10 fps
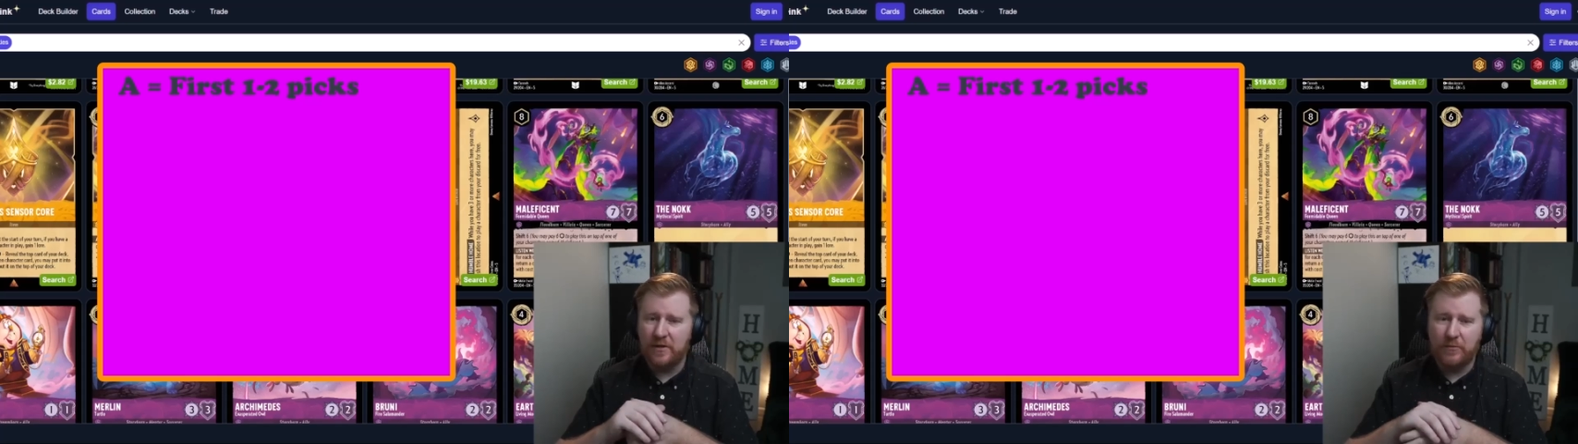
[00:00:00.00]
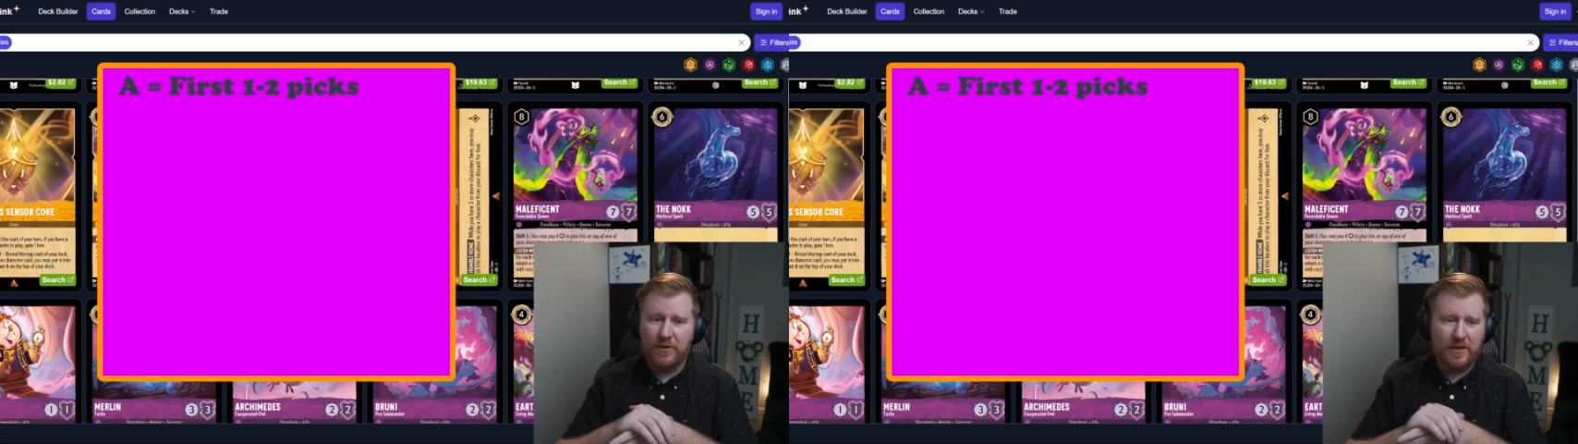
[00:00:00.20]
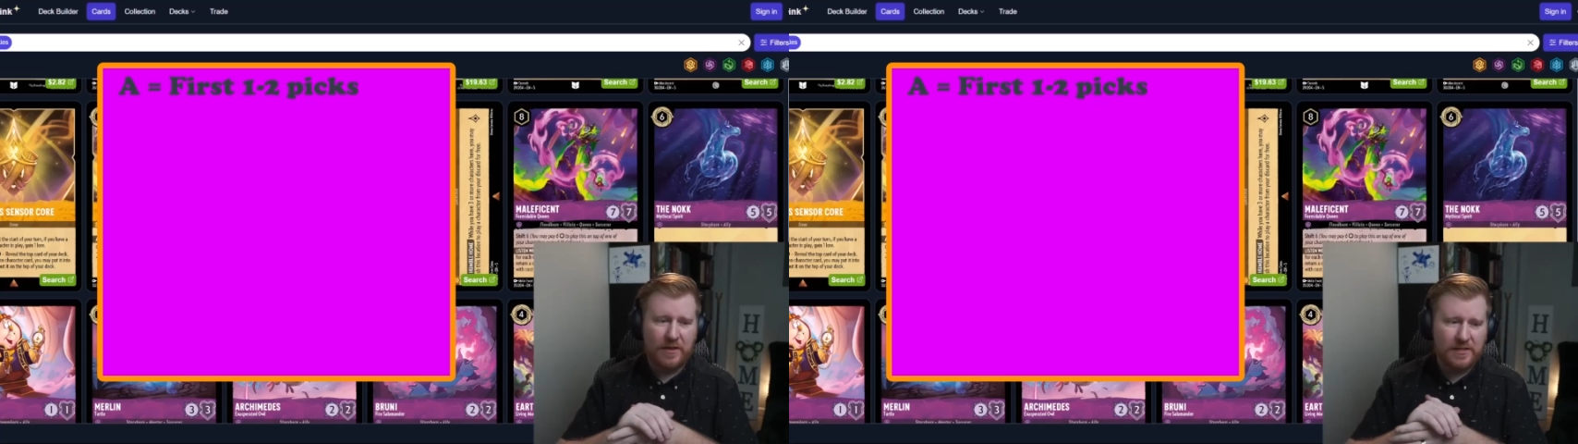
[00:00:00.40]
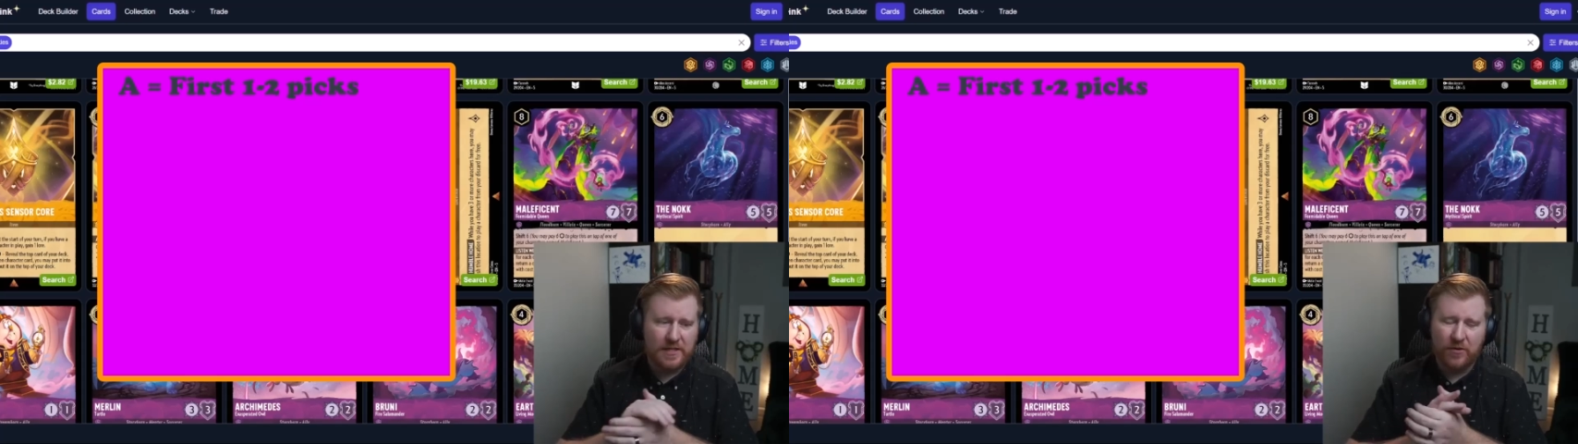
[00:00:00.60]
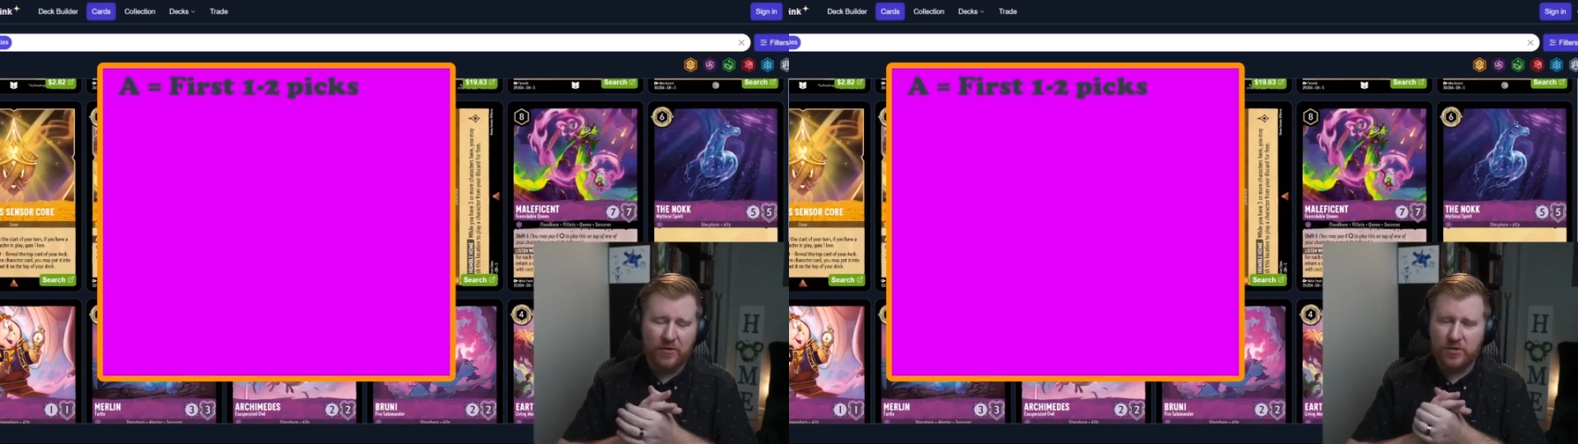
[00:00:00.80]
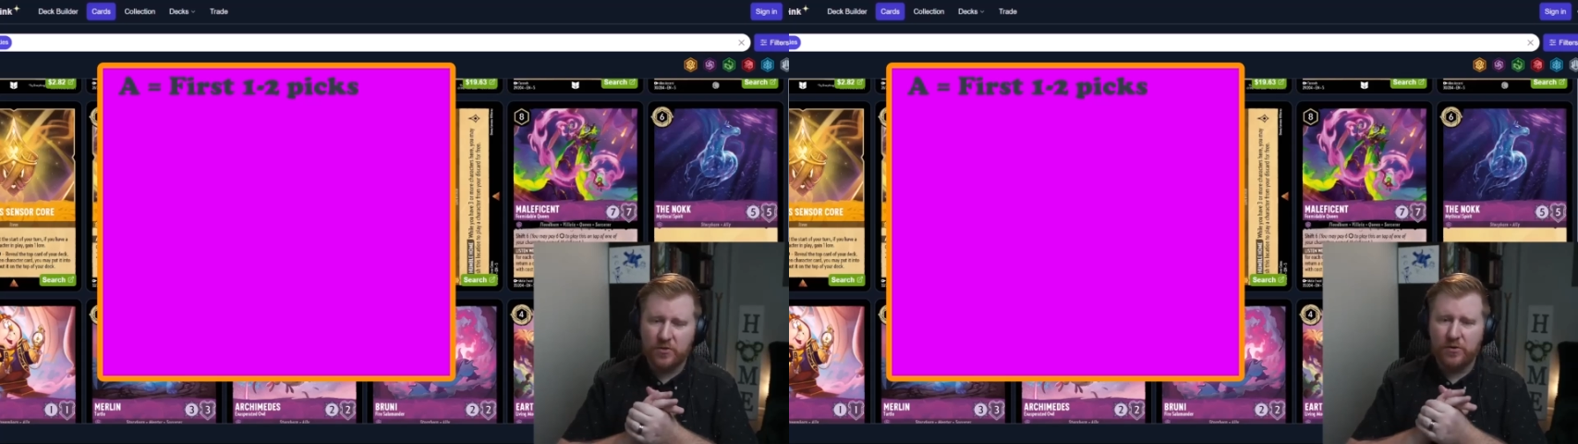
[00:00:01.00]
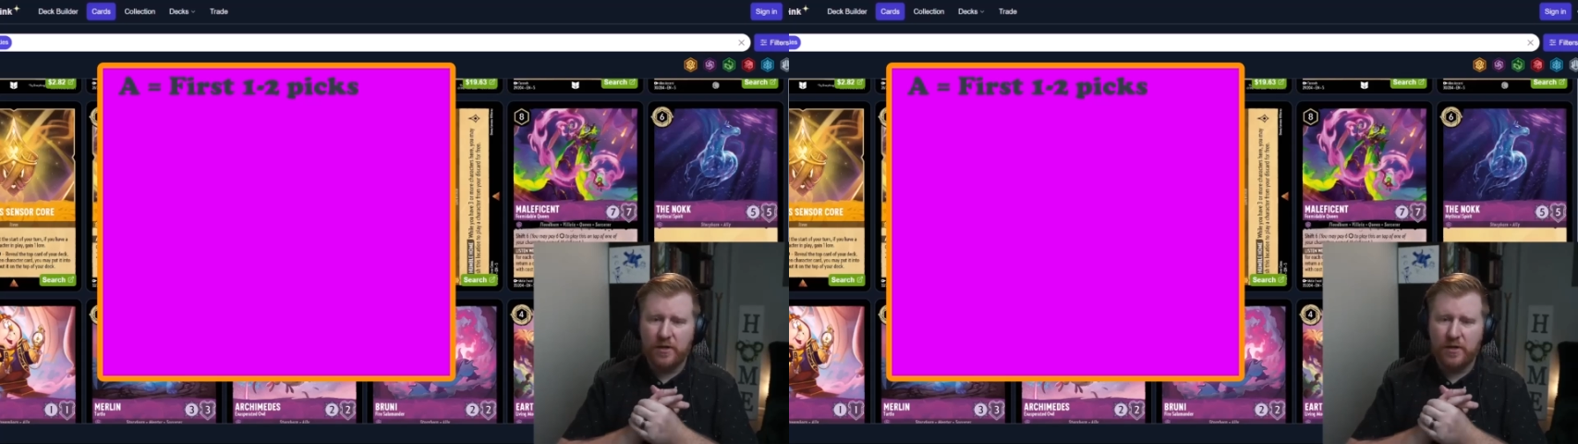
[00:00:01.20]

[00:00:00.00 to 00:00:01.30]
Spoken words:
within this territory.